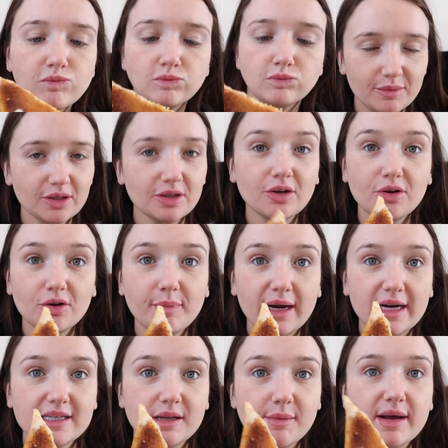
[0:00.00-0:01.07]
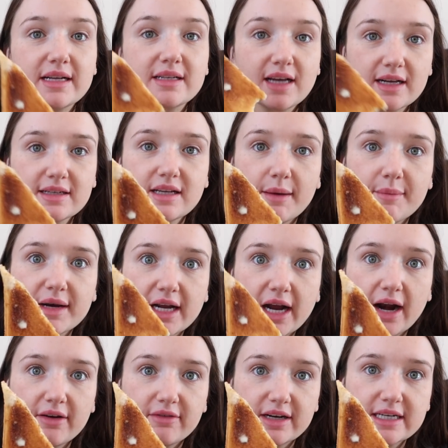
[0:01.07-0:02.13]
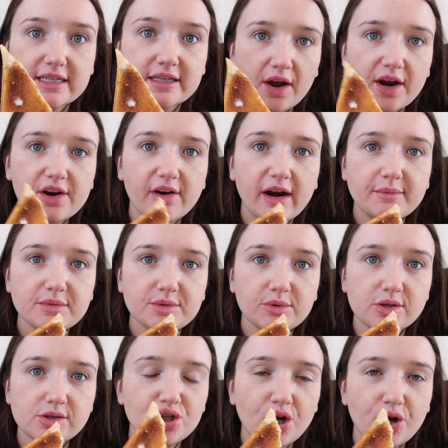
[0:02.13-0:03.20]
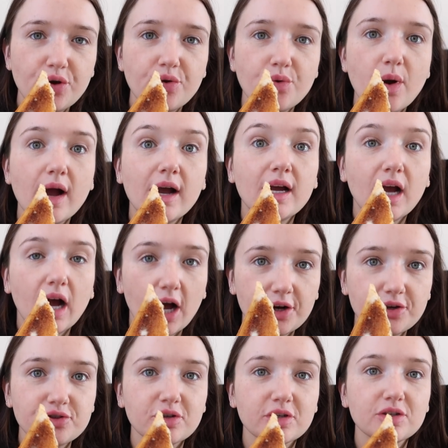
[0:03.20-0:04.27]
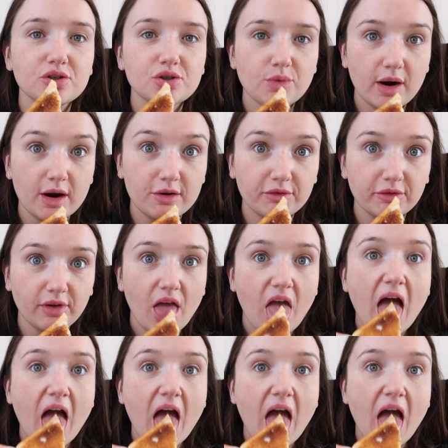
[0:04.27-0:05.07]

Oh my God, Lure Pack is the best. Guess how many calories 30 grams was? 212.